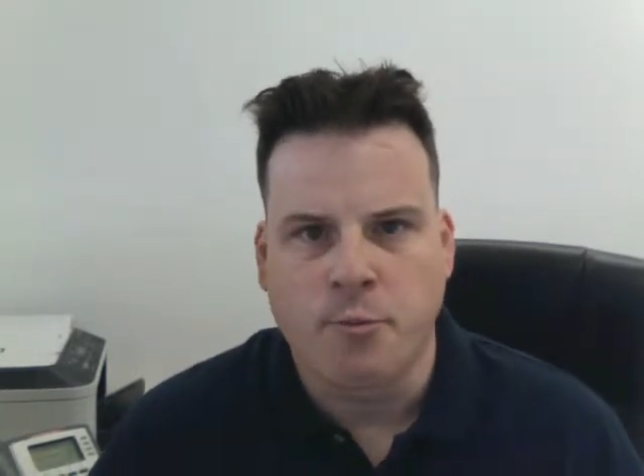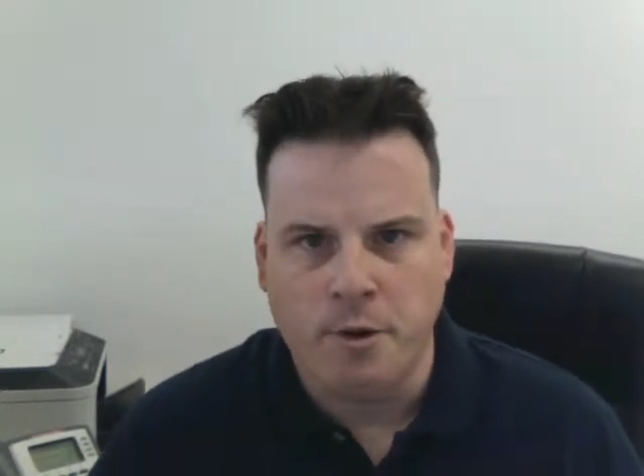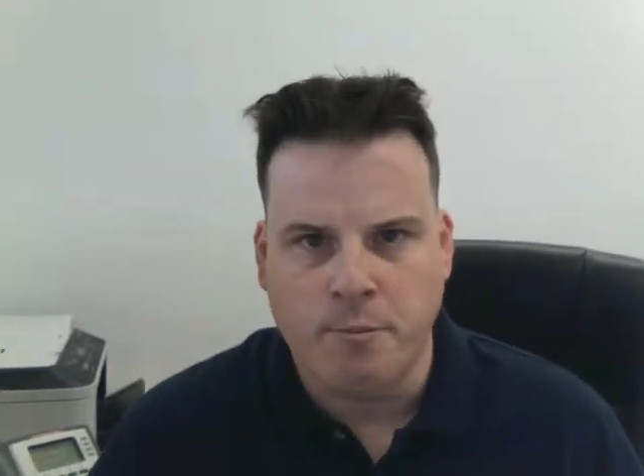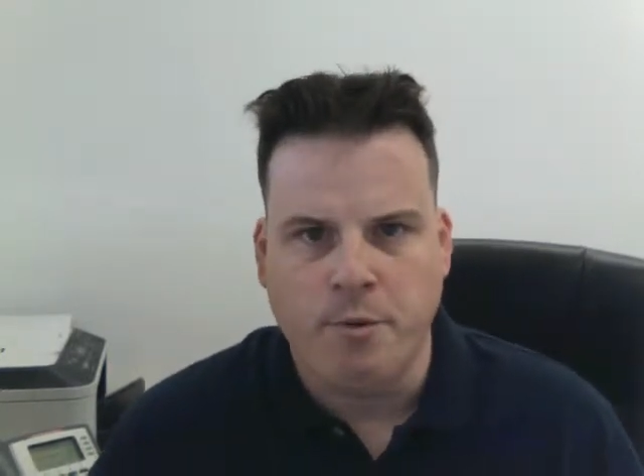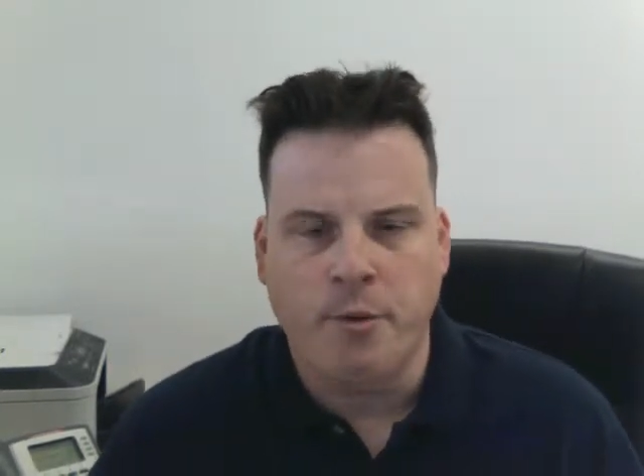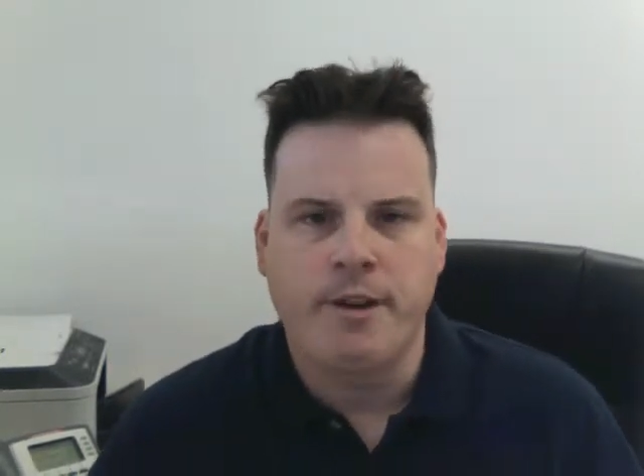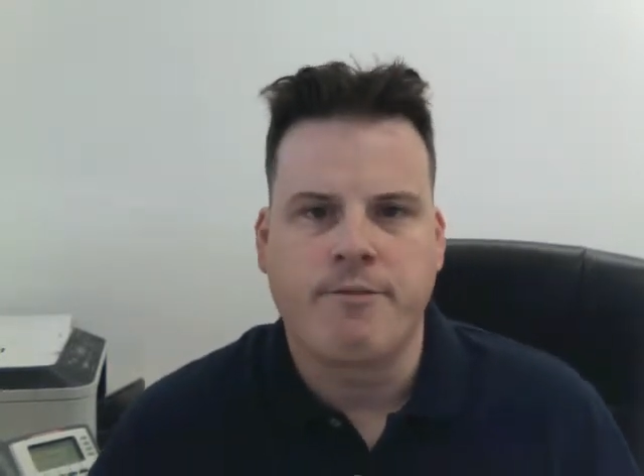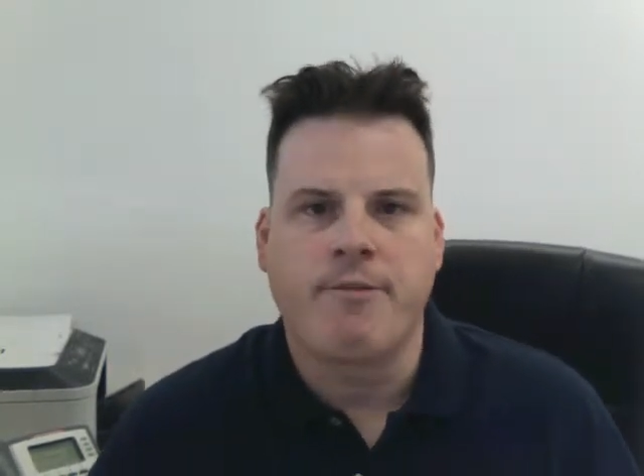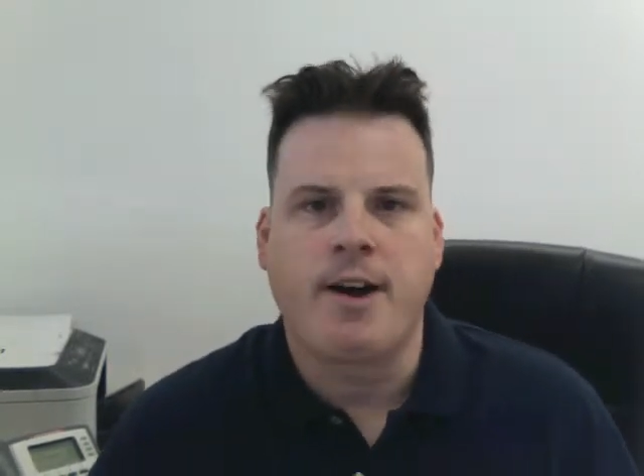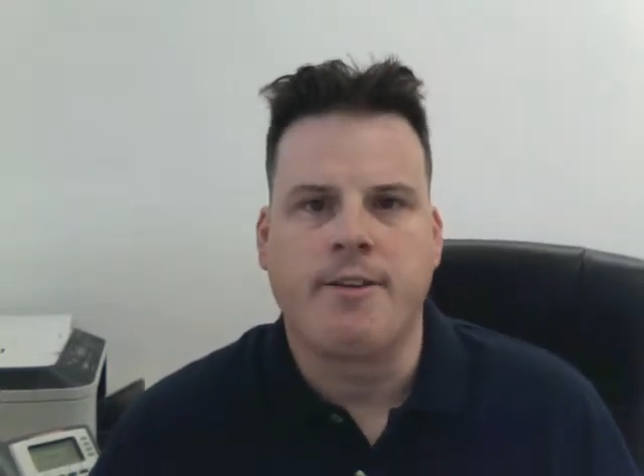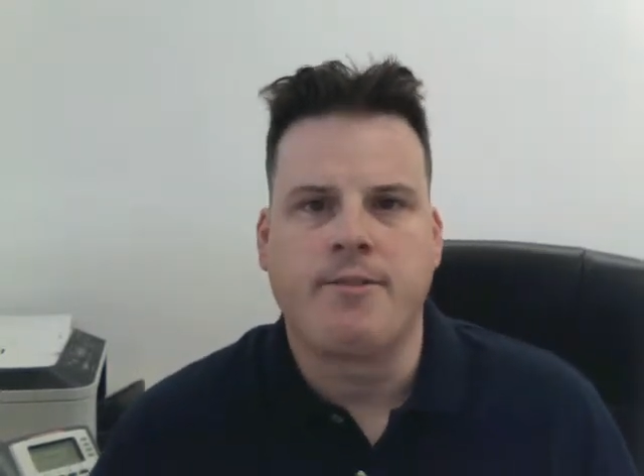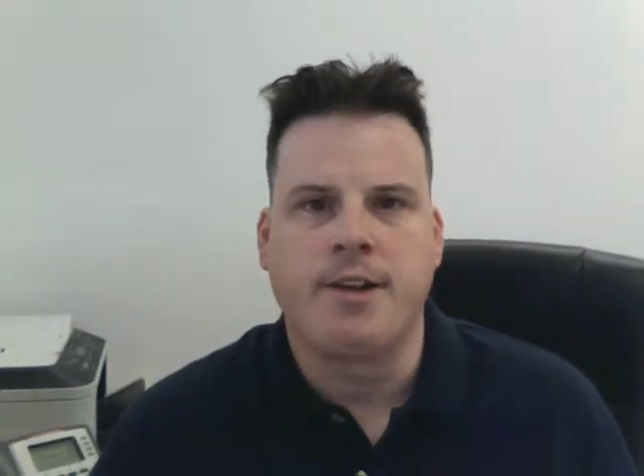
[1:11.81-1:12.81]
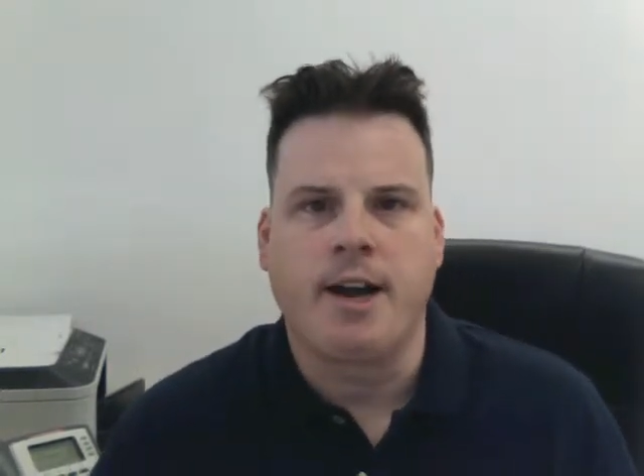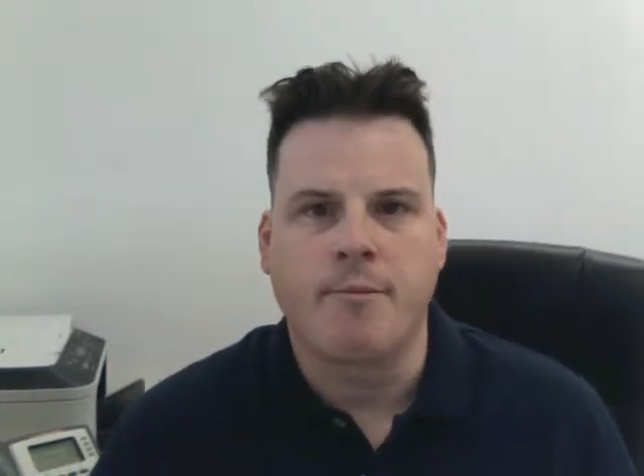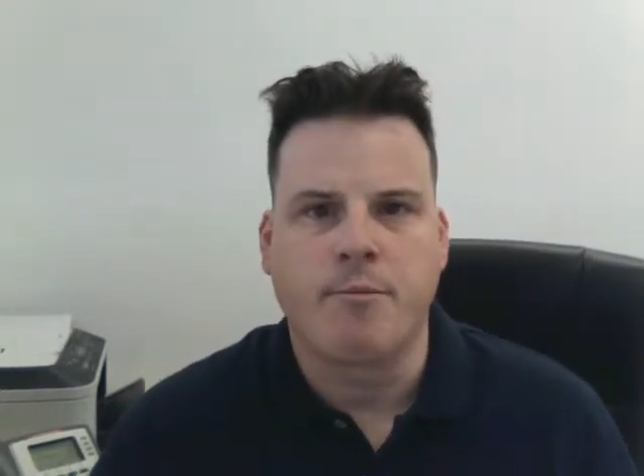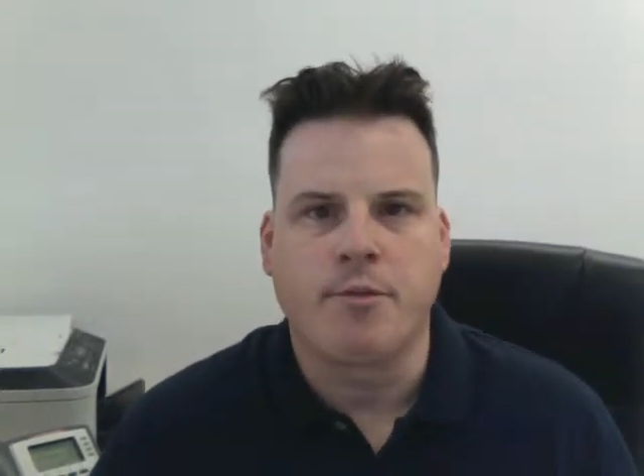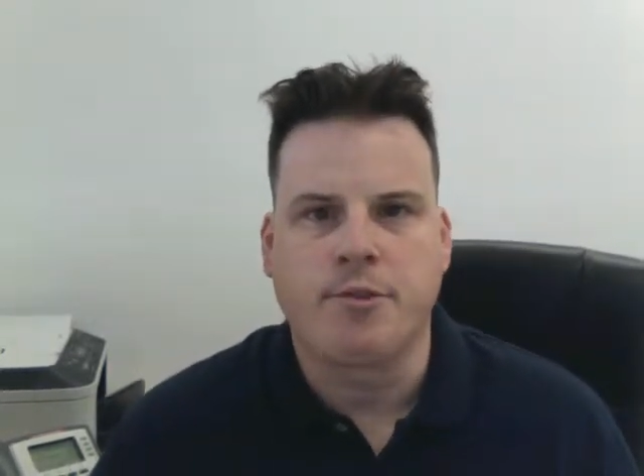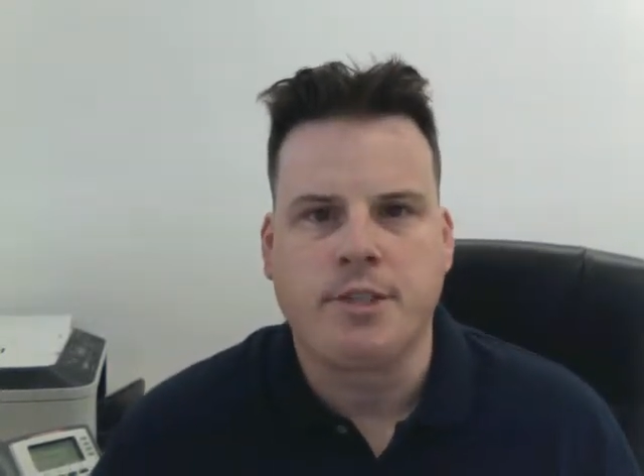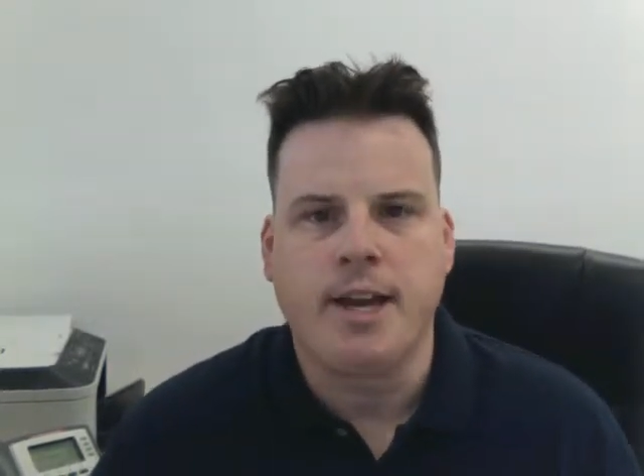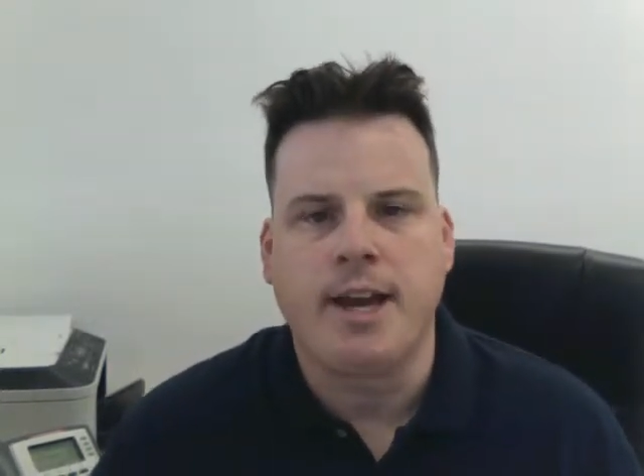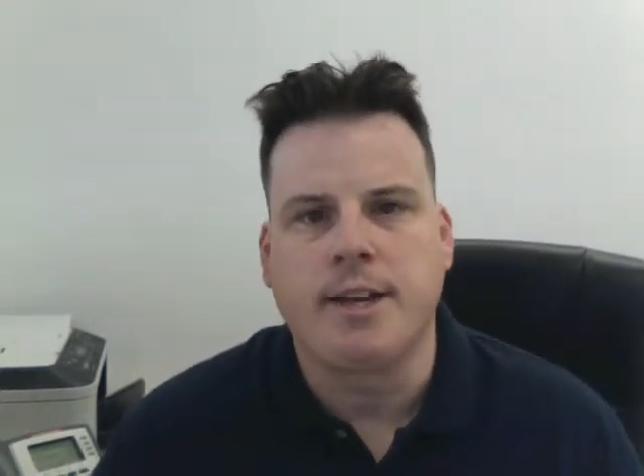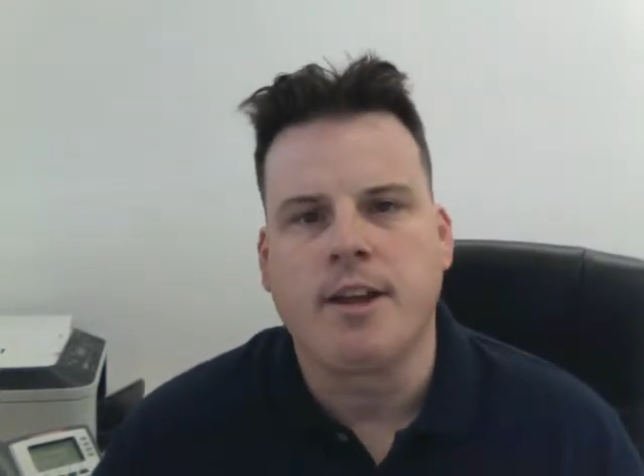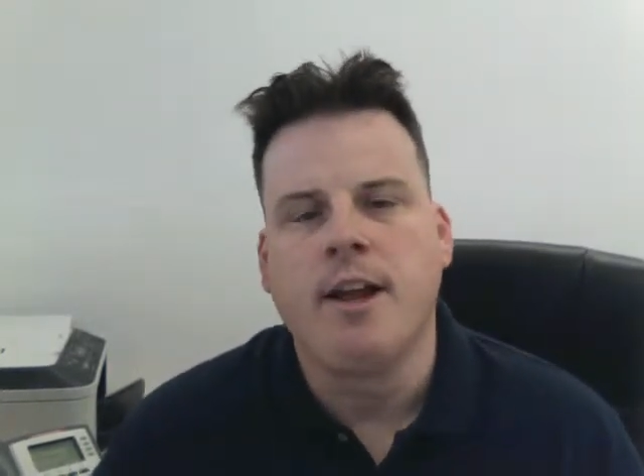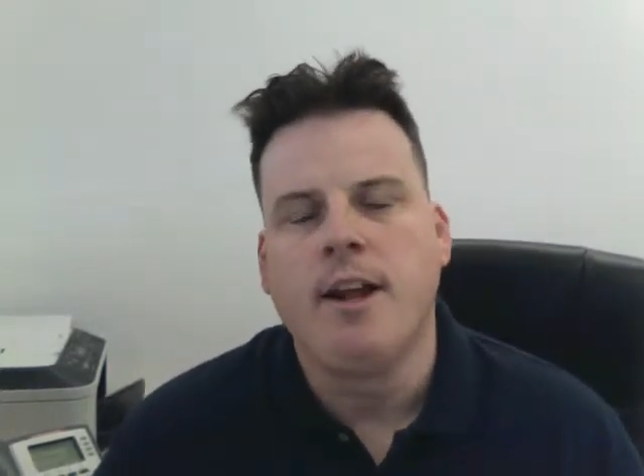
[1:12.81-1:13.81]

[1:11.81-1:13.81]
1.59%.